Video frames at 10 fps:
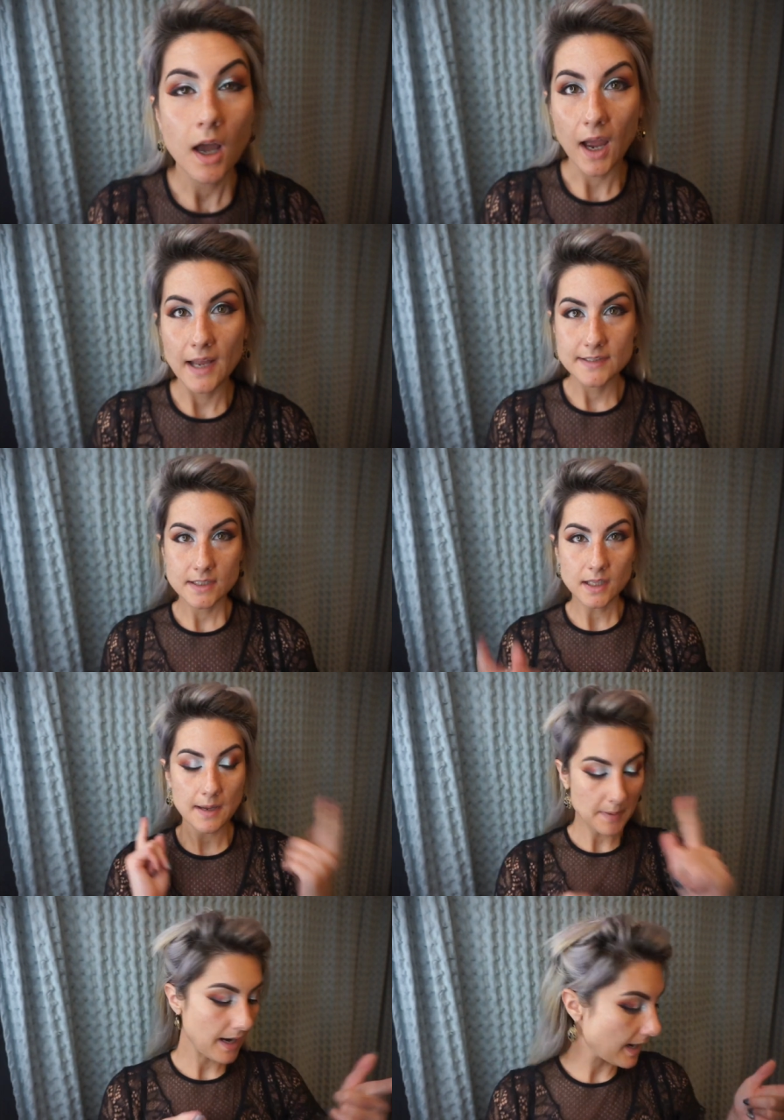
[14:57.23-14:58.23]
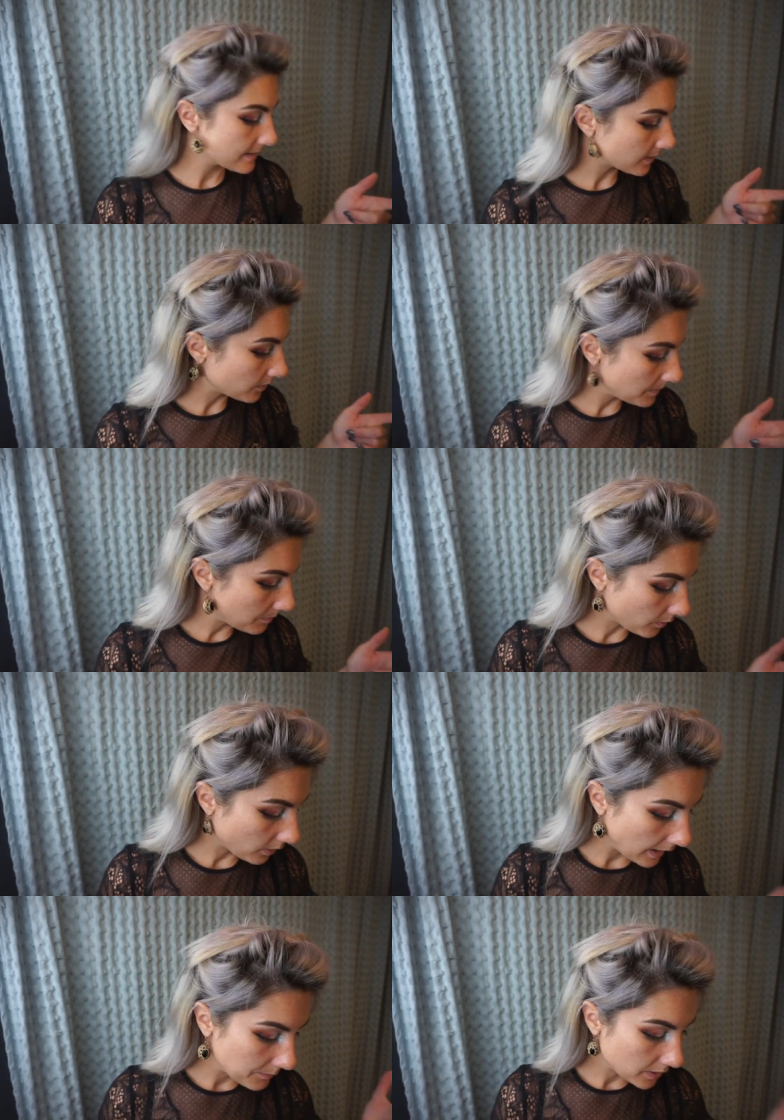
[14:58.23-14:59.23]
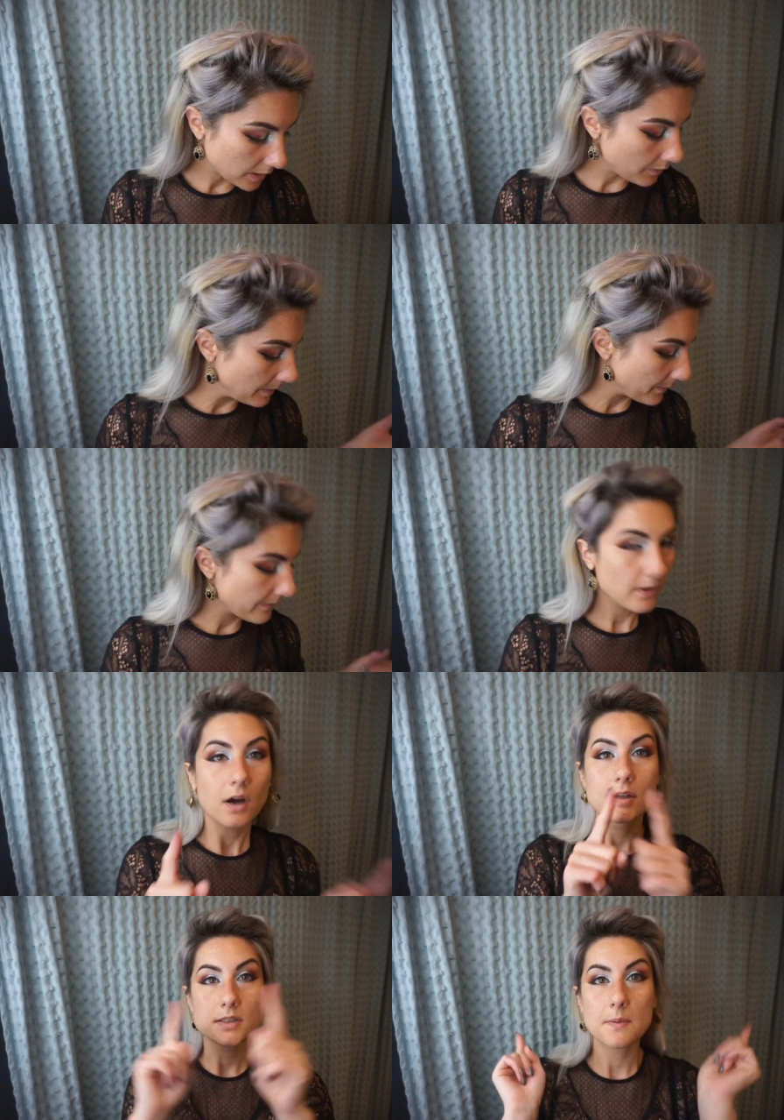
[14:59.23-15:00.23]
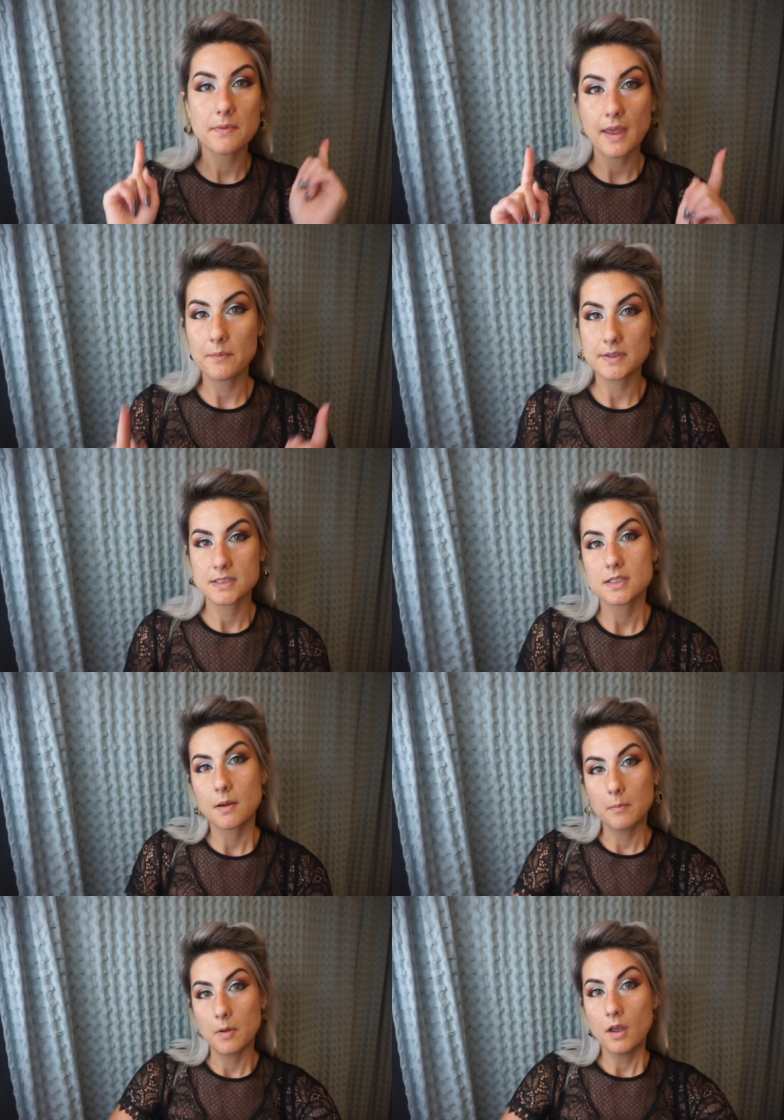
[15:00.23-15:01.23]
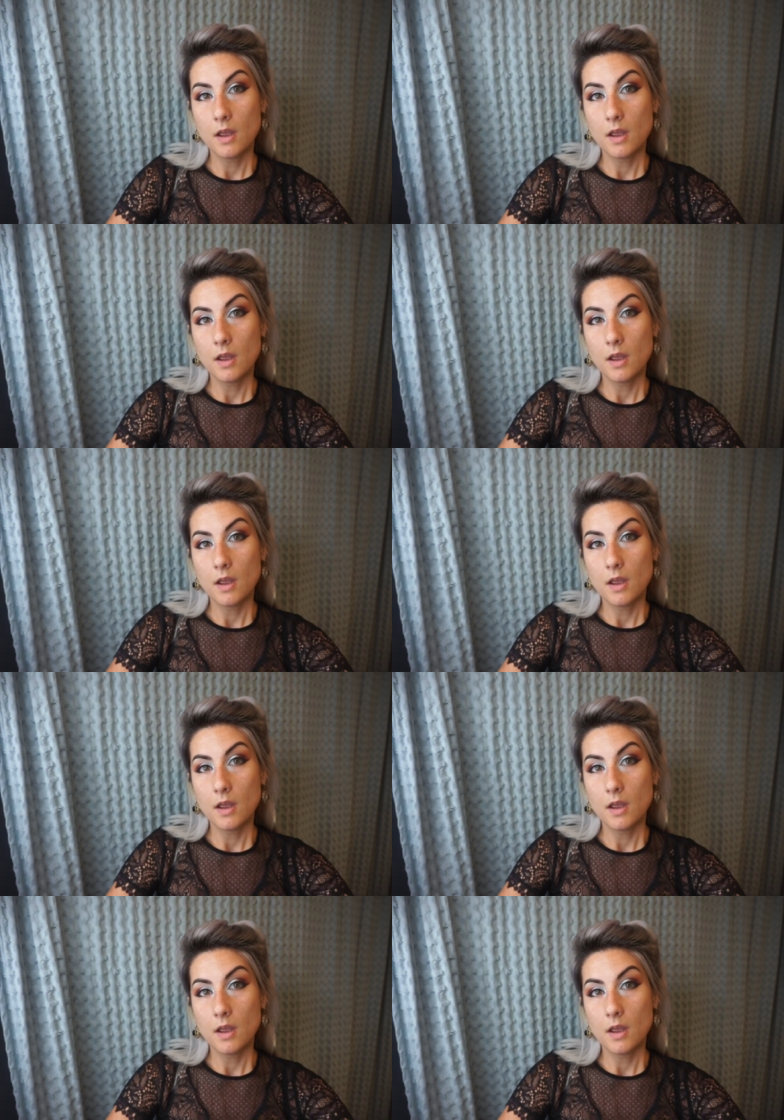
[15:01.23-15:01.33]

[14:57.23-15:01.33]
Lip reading: I did line my eyes a little bit more. I'm gonna go in with, on top of that, with some